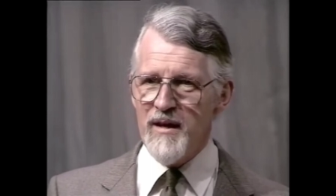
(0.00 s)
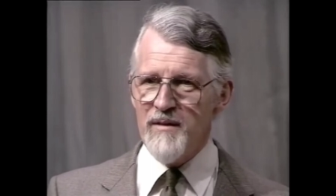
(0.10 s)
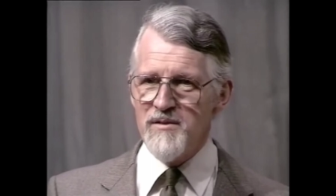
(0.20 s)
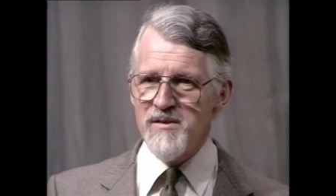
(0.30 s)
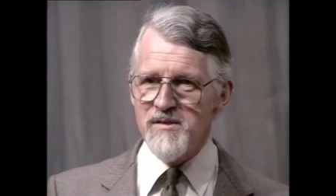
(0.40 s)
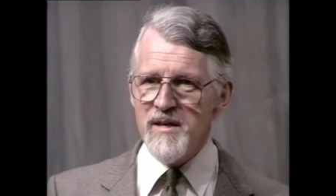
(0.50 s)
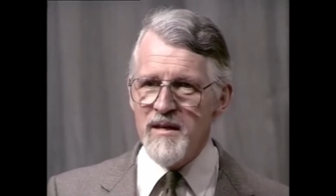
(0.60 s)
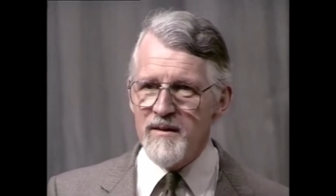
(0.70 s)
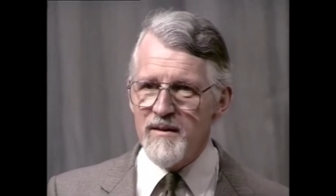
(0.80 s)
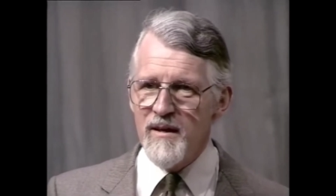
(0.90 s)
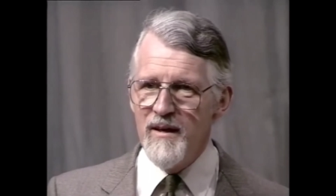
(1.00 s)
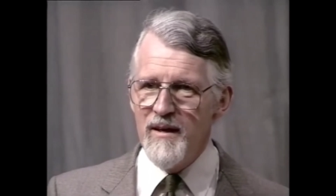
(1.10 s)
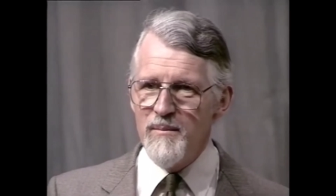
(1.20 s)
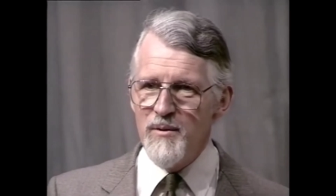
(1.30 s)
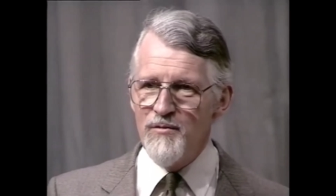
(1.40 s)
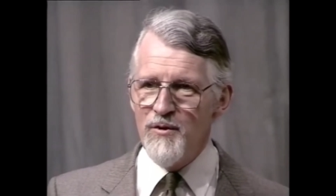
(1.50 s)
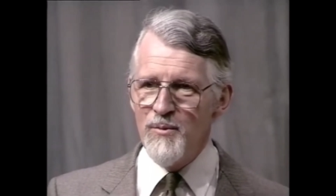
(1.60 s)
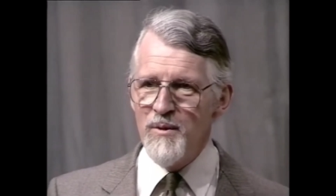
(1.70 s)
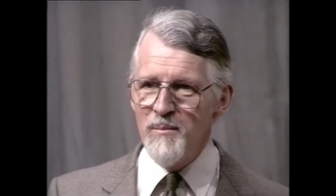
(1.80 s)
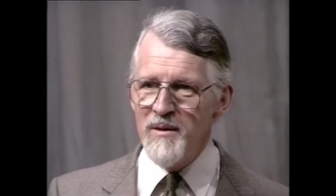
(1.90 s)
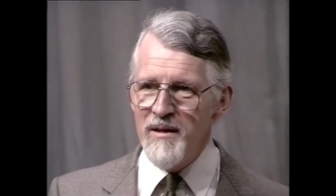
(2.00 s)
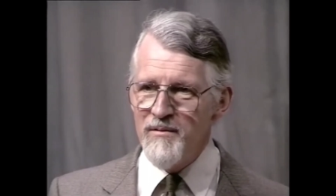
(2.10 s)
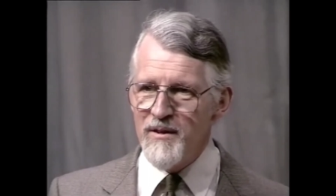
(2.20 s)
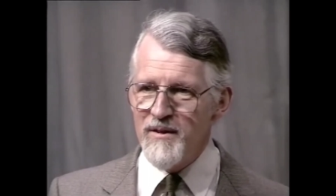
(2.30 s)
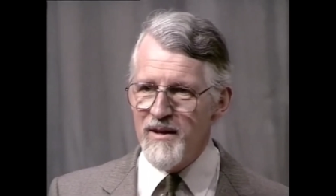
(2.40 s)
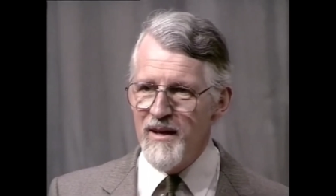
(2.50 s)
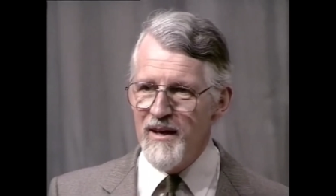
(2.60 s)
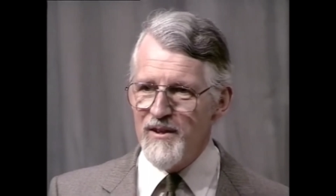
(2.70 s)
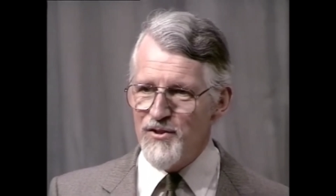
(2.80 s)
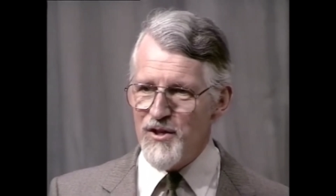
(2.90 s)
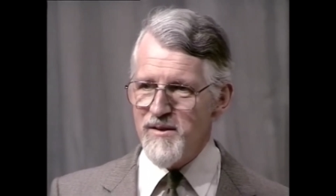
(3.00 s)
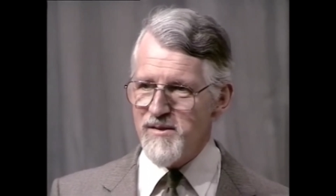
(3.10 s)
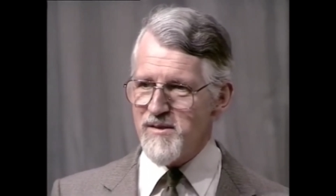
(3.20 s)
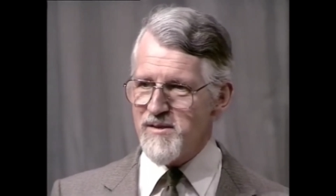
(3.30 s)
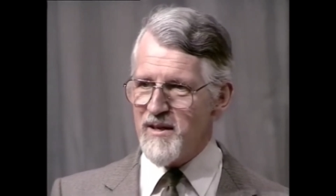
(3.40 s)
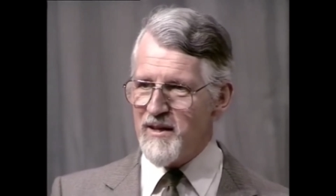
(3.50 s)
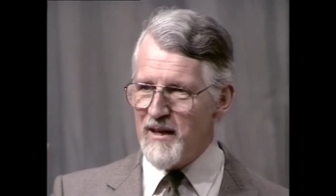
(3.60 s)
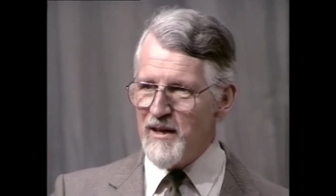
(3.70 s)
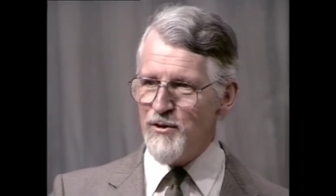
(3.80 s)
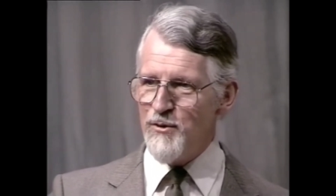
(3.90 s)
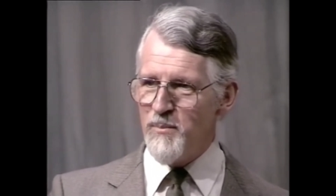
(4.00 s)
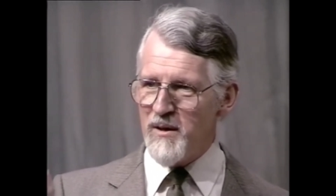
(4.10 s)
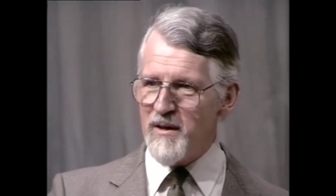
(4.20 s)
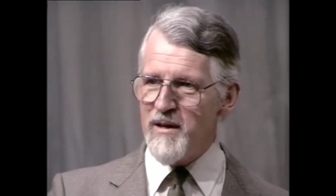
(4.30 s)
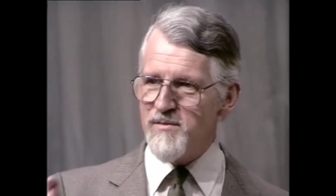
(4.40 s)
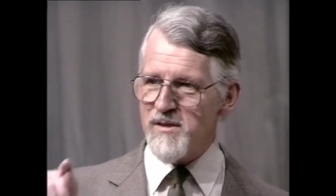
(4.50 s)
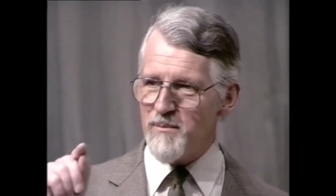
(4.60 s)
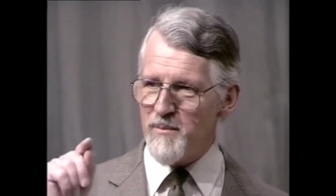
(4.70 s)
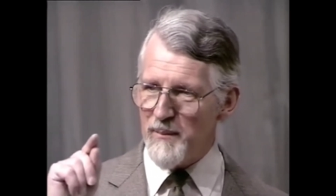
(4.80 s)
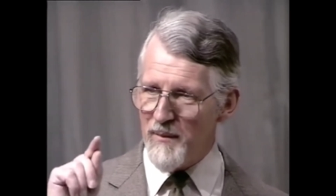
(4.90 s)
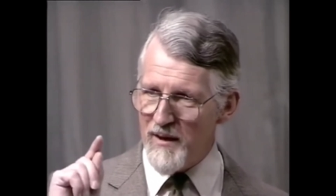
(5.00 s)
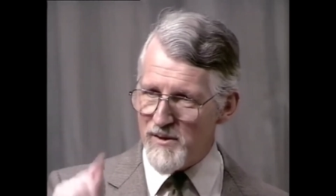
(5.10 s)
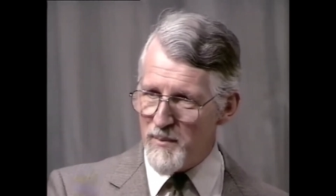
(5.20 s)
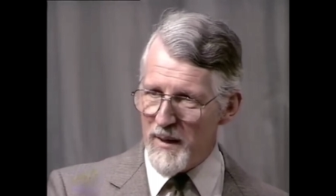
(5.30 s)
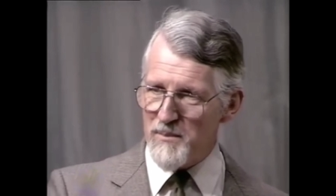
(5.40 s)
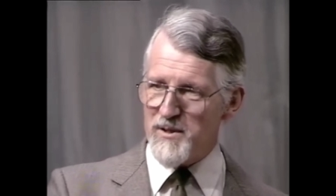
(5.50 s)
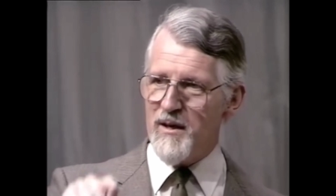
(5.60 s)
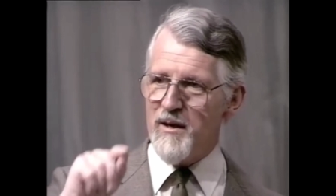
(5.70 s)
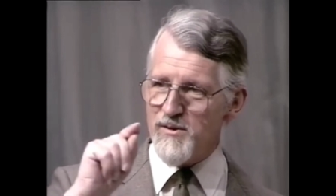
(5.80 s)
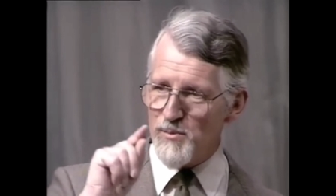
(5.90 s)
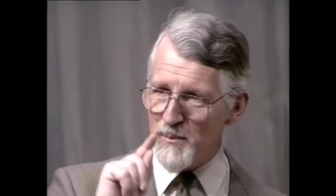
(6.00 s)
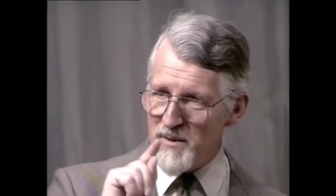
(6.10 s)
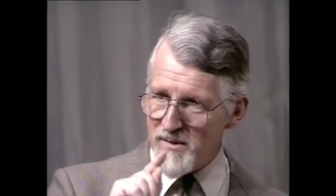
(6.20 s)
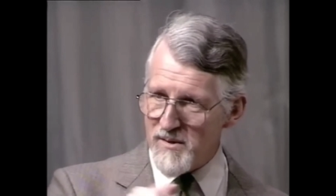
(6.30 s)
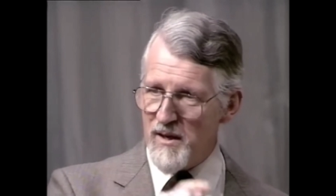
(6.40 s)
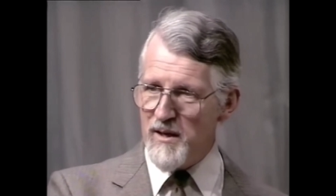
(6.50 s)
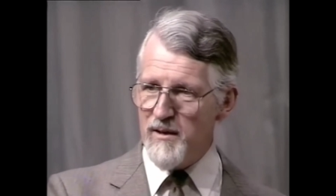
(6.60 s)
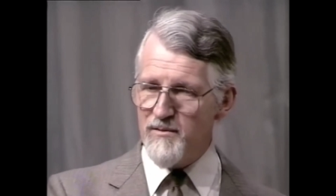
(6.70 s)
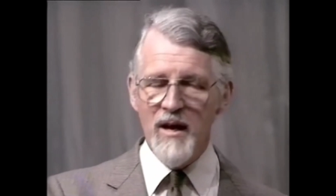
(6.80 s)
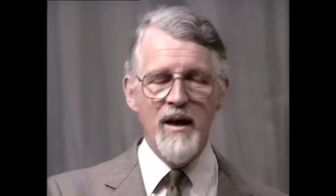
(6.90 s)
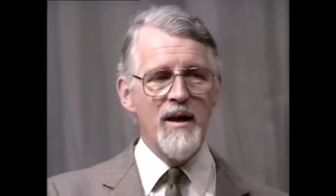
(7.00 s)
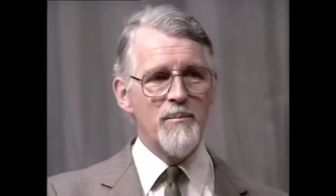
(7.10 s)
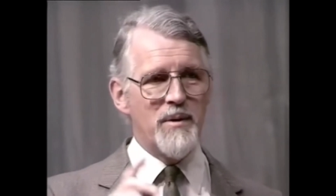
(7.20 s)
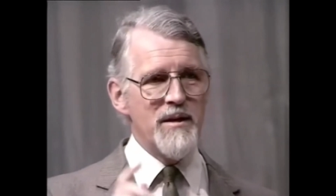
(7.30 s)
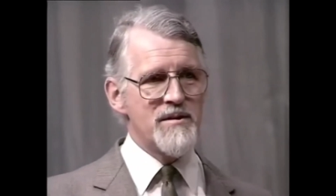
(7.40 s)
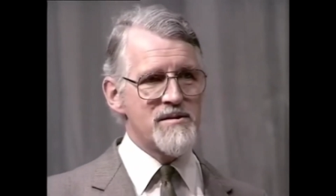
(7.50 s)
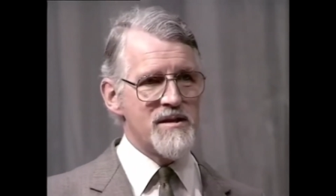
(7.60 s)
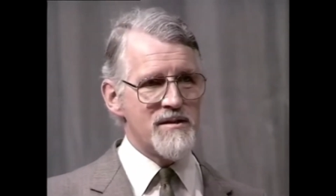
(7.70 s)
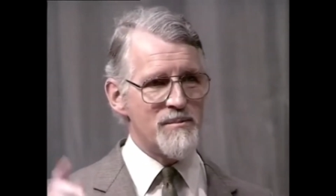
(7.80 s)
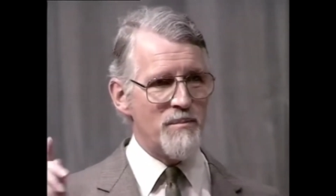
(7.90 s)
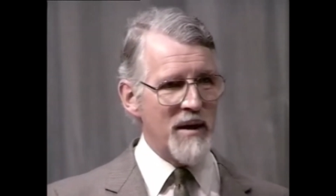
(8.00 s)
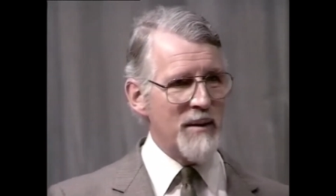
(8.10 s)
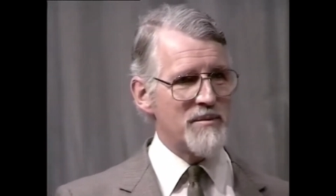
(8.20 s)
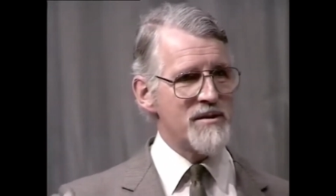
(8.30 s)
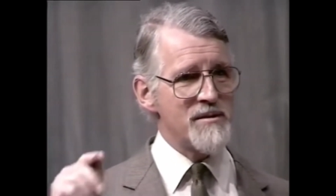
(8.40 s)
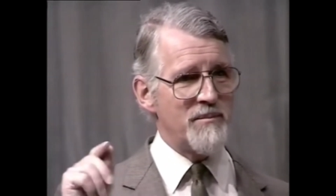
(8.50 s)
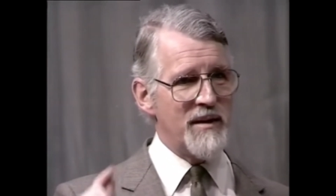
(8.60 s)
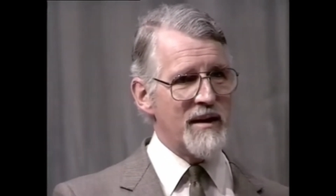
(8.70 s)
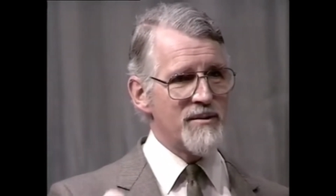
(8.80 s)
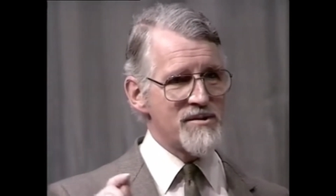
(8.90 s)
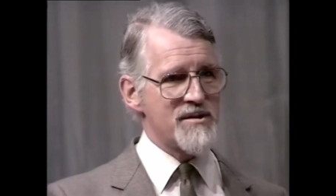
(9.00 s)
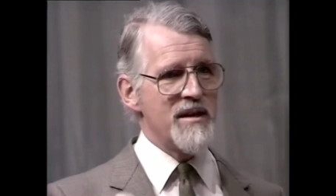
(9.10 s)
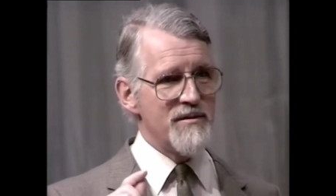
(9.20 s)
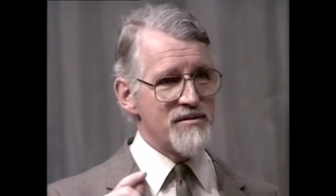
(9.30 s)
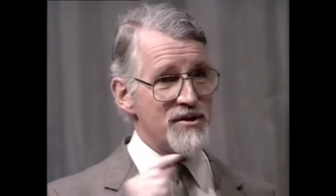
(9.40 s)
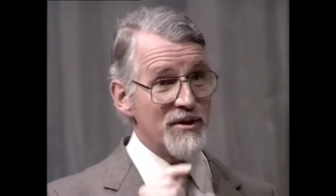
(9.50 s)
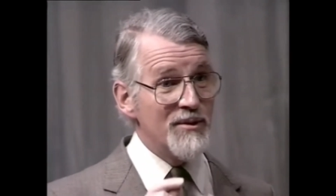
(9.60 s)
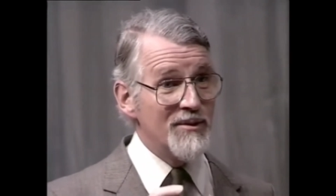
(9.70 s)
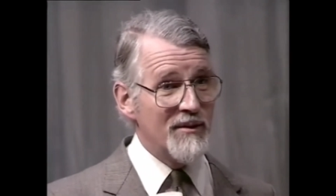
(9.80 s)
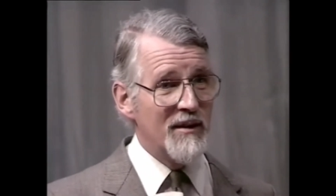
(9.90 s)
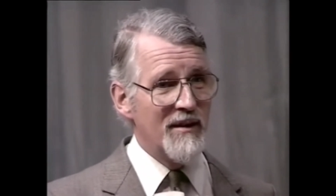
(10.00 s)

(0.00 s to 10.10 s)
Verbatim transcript: have to say it before we'll believe it? Jesus said, He who believes and is baptized will be saved. Peter says, Baptism now saves you.